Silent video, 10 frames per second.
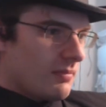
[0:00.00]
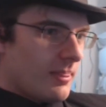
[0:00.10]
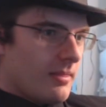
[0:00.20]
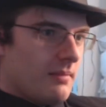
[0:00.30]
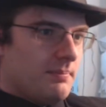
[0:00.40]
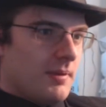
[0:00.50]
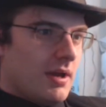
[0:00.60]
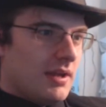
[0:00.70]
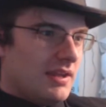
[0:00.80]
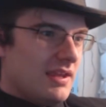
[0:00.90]

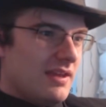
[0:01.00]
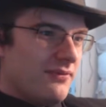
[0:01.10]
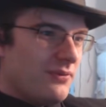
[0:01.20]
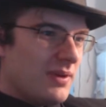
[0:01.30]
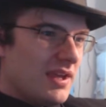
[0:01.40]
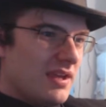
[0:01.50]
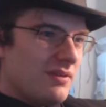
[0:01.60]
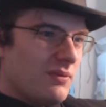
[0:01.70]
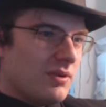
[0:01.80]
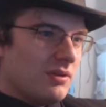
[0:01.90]
But if we
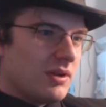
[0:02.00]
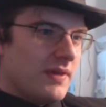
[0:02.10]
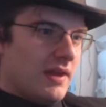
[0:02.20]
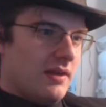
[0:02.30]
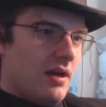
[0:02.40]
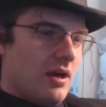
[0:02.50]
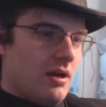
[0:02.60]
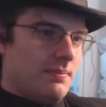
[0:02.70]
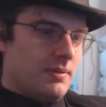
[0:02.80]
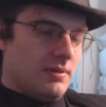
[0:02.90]
were to look that up,